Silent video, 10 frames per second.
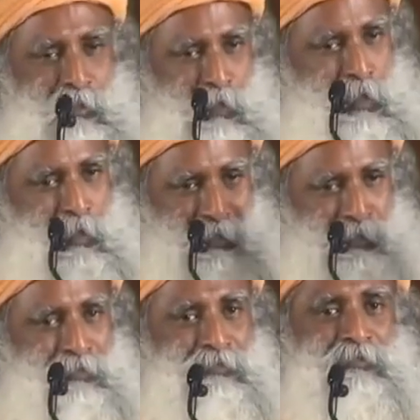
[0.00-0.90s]
a war,
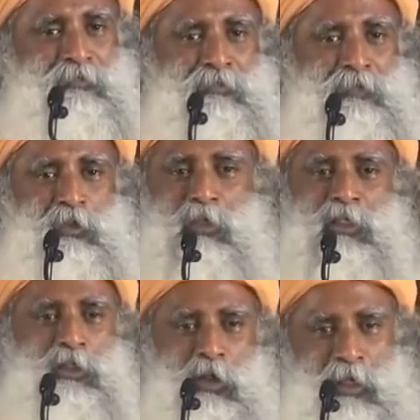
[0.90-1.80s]
so
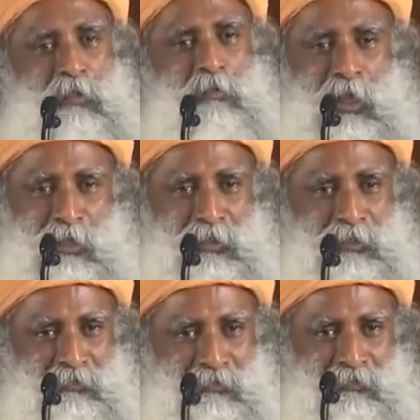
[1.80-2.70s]
he's not come back.
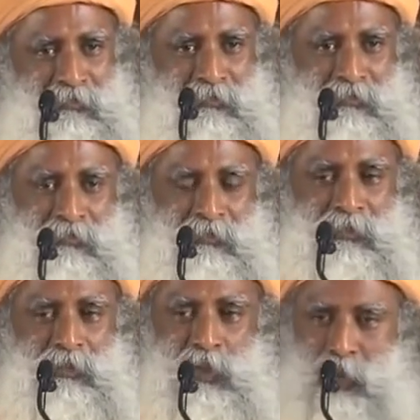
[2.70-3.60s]

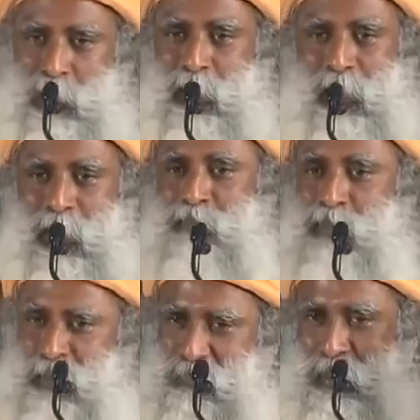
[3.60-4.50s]
He's still alive
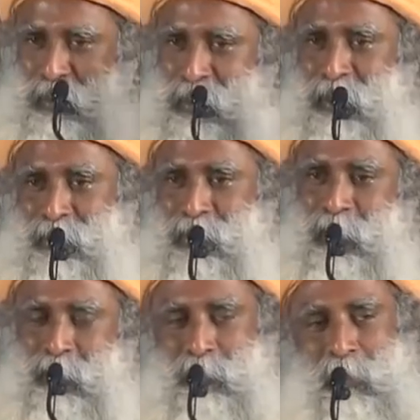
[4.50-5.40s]
and he's fighting
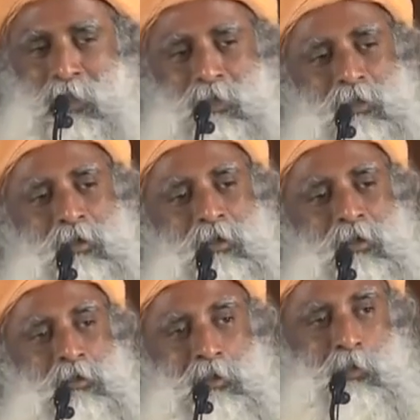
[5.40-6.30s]
elsewhere.
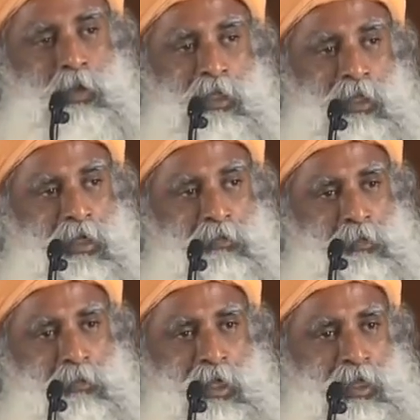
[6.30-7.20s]
So when he
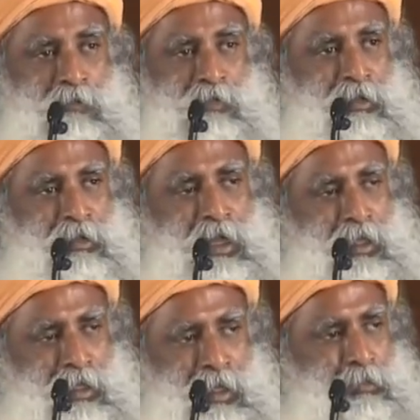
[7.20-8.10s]
comes back, he will
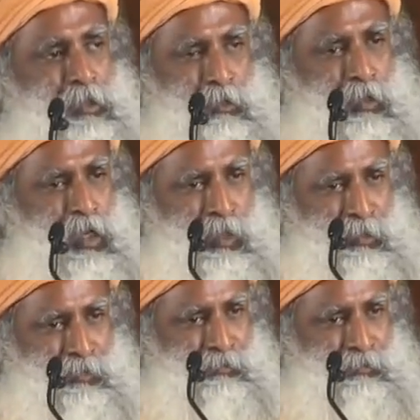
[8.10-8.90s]
claim his bride.